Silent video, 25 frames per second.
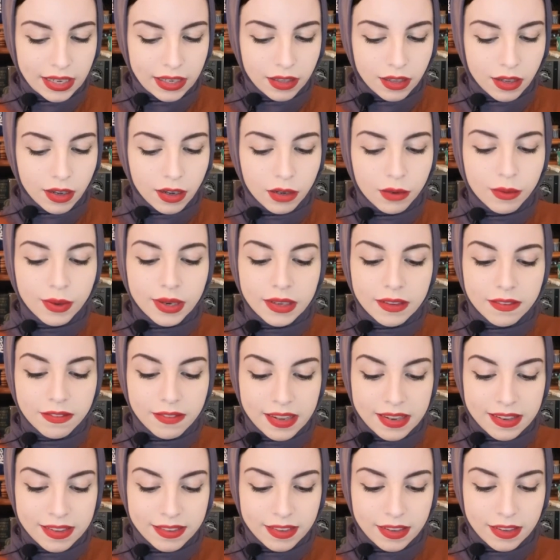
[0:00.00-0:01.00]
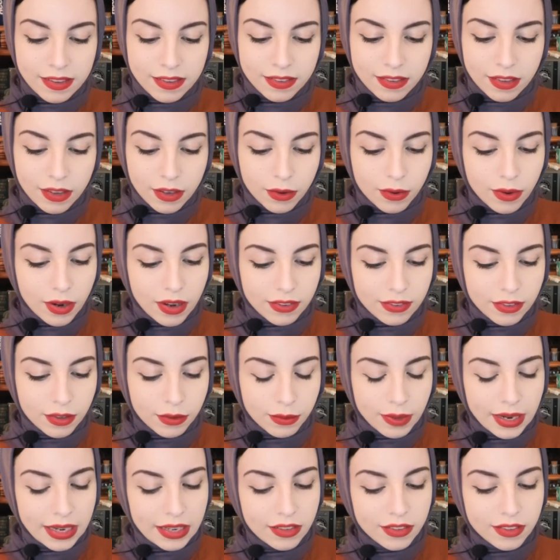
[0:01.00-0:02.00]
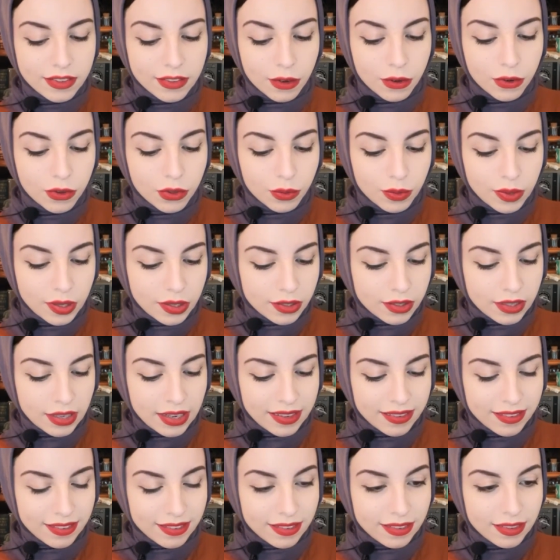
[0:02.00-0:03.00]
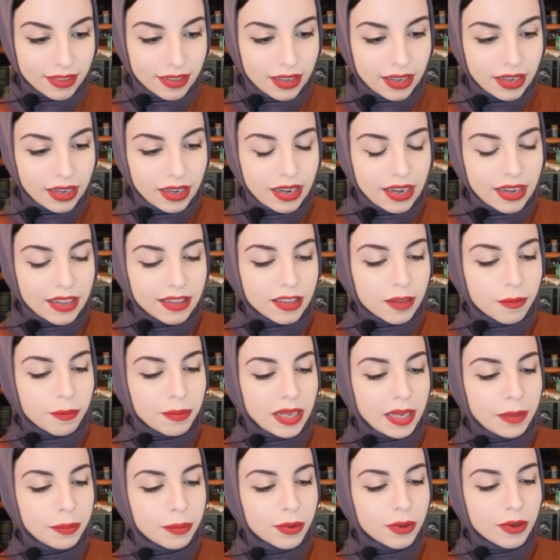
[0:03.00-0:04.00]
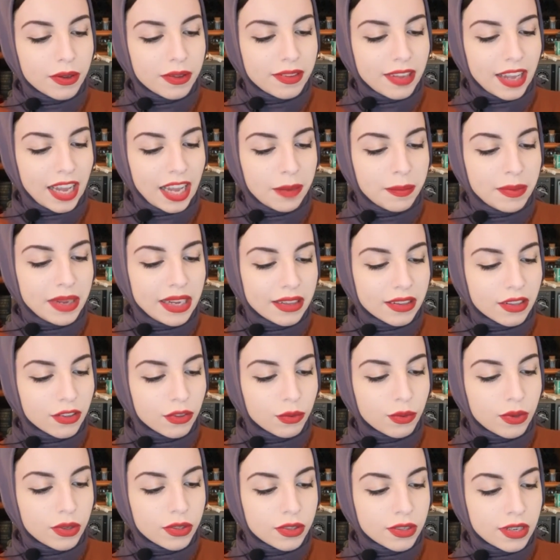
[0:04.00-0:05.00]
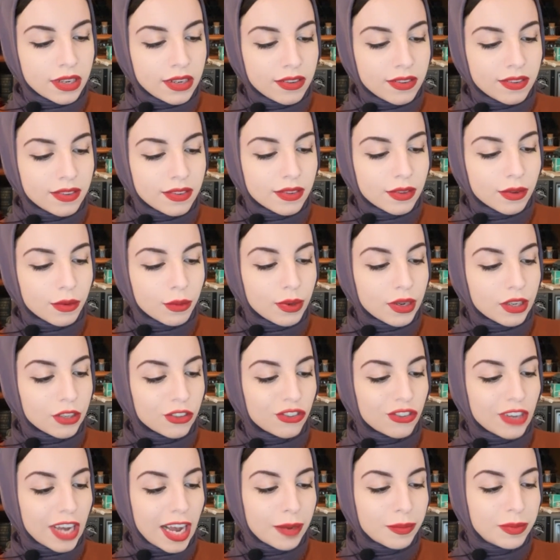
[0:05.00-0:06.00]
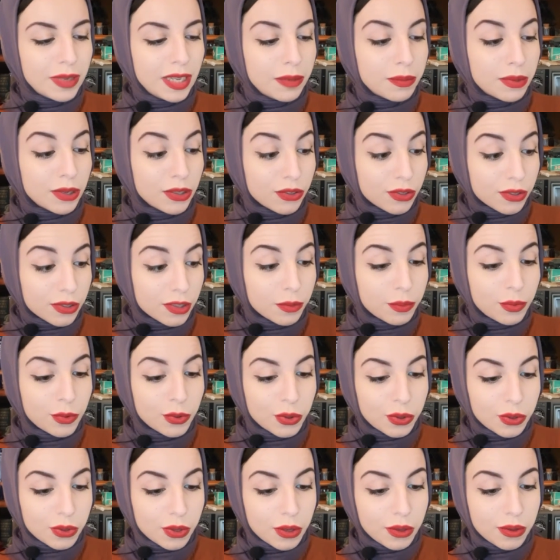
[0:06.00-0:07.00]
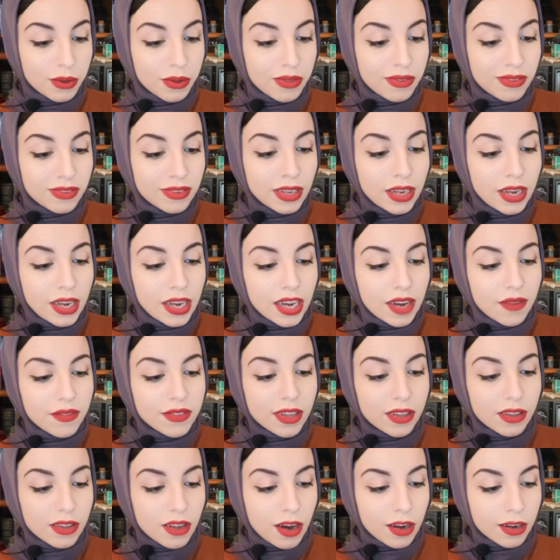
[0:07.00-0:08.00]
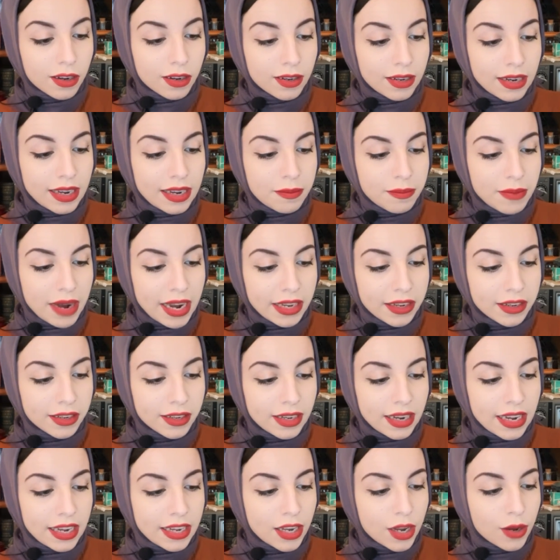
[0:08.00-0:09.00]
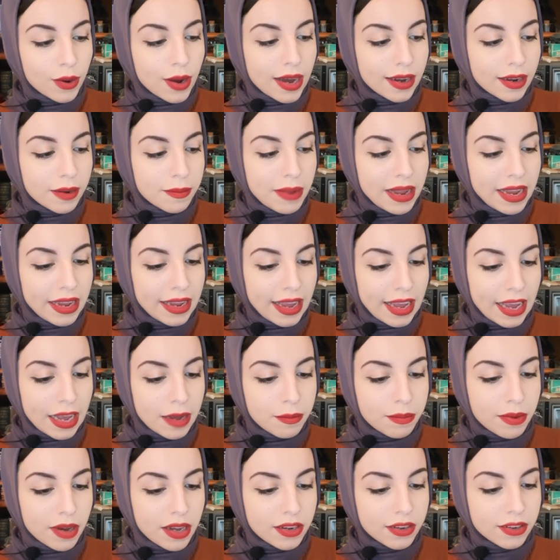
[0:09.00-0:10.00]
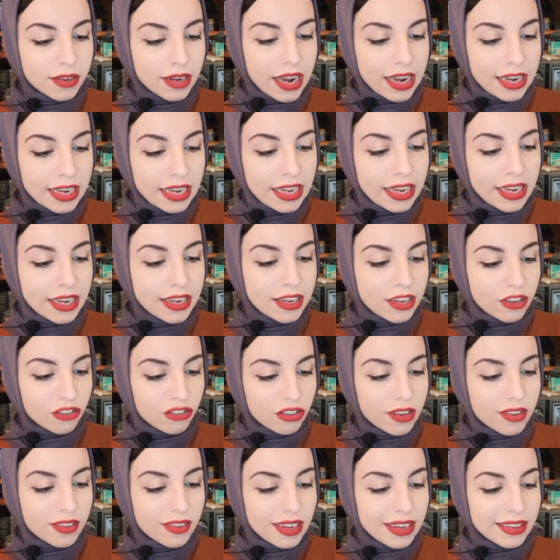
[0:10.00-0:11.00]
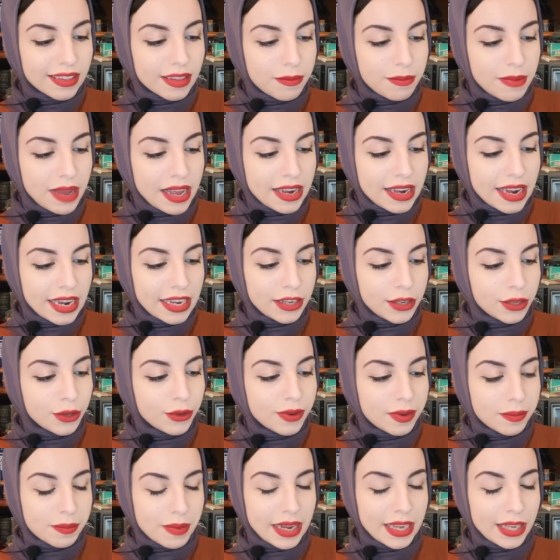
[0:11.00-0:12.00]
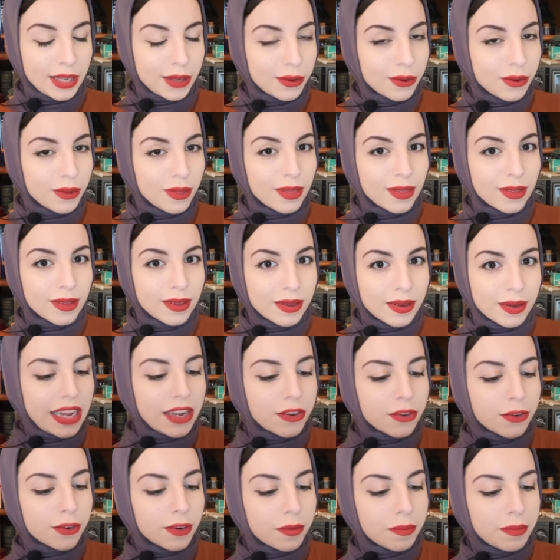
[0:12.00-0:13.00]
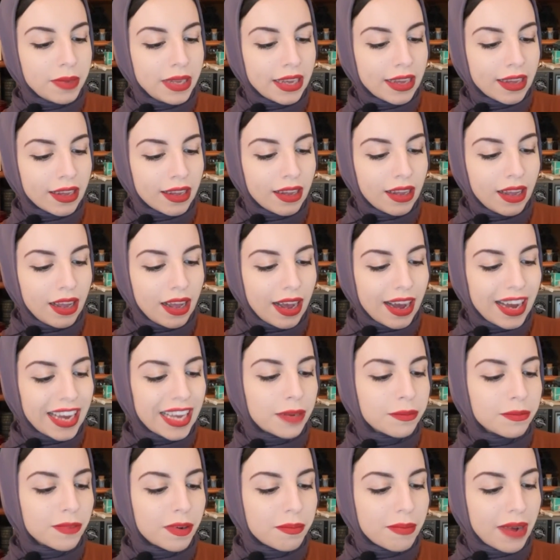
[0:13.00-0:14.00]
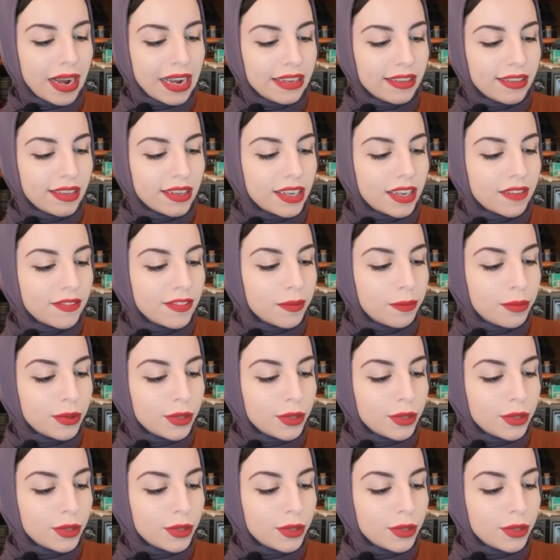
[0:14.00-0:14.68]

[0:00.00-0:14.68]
in long rail fences across a rain-soaked wilderness. The people taming this wilderness wear shabby but durable clothes of the logger and miner and know how to make camp under any conditions like the men I knew in my youth. In Crimea, I am reminded of the